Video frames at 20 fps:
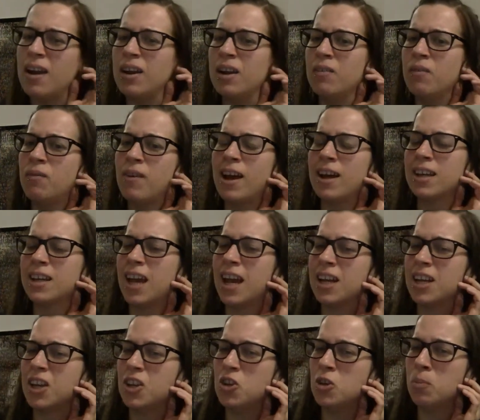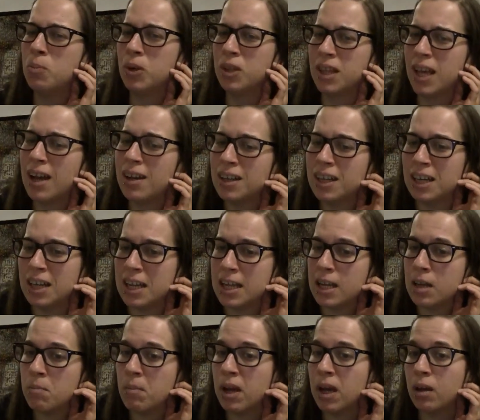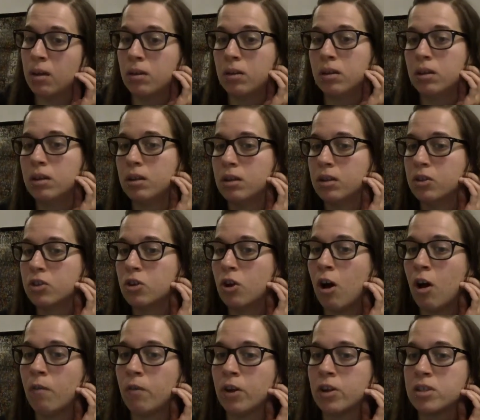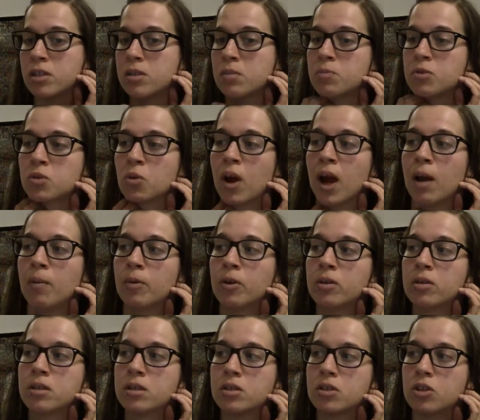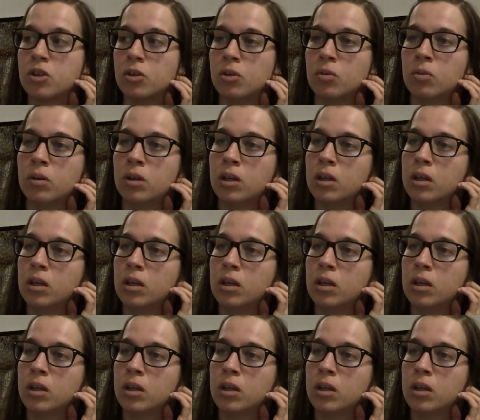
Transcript: In fact, Ken, can you put that in an email to all of our subscribers too?